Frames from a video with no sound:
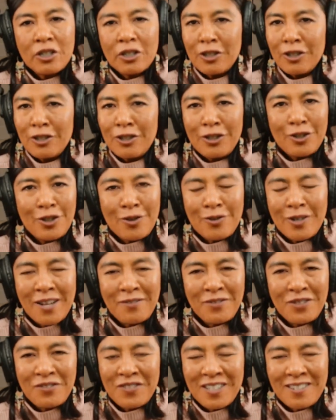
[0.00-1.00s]
You don't
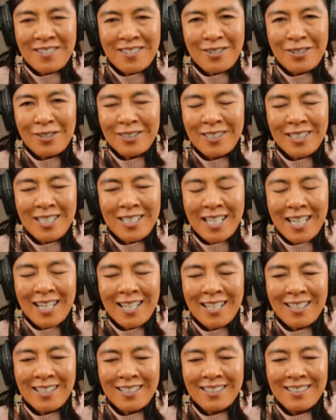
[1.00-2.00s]
have to fix it all
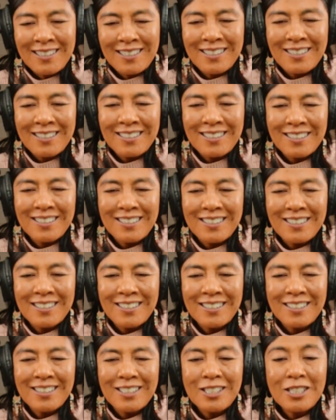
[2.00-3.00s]
today.
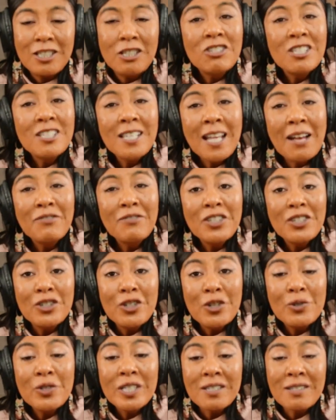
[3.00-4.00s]
You just have to
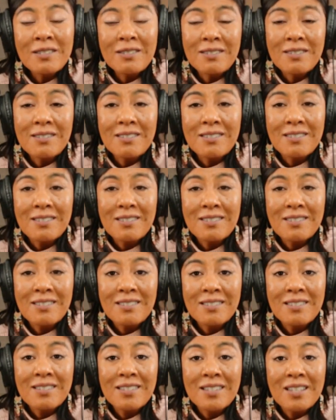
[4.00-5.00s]
notice.
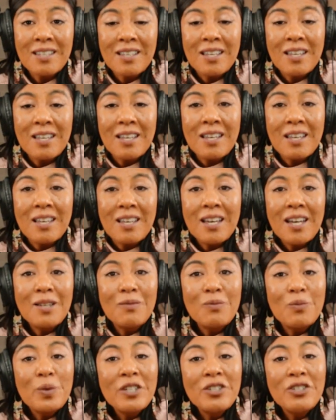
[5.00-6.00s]

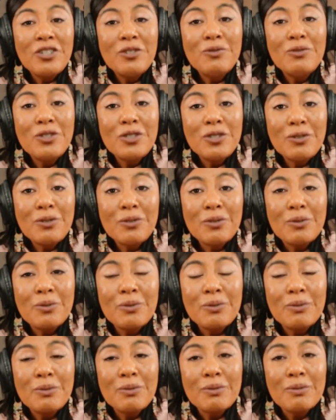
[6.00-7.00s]
And when you
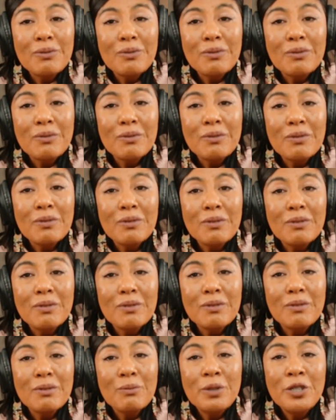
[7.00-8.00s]
do,
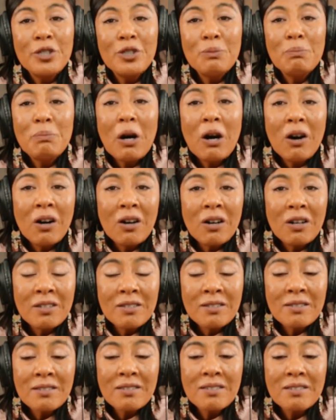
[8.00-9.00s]
when you
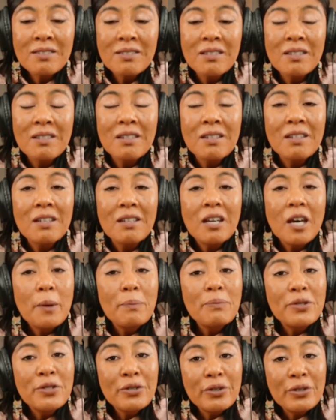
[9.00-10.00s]
pause,
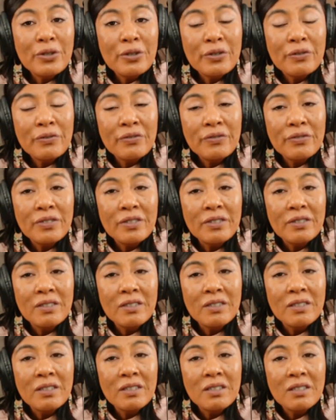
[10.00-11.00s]
observe,
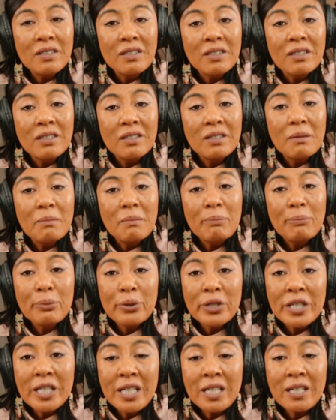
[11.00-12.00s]

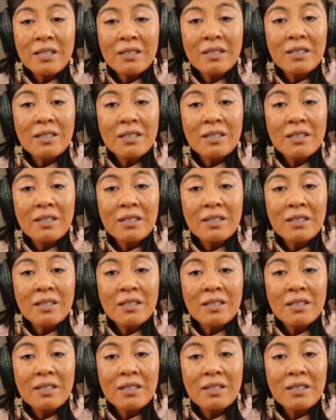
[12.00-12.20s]
breathe,